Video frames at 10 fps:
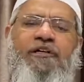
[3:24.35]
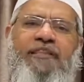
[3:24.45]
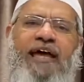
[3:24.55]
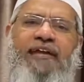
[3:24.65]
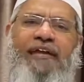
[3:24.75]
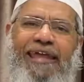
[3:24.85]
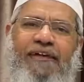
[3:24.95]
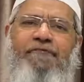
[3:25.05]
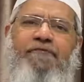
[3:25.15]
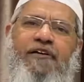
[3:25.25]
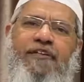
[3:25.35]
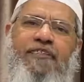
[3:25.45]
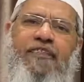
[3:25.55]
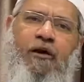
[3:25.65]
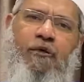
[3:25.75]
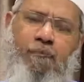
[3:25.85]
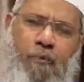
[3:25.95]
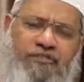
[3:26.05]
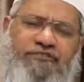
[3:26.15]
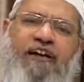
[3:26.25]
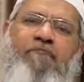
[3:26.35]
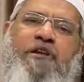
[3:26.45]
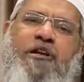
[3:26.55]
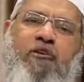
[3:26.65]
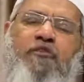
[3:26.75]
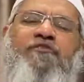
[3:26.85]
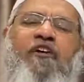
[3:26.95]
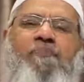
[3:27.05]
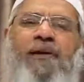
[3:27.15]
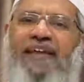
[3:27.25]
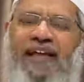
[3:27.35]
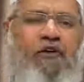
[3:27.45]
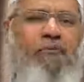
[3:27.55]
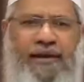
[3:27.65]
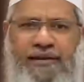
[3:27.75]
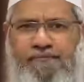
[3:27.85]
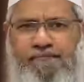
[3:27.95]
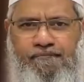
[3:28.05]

that if the mosques have been closed down by the government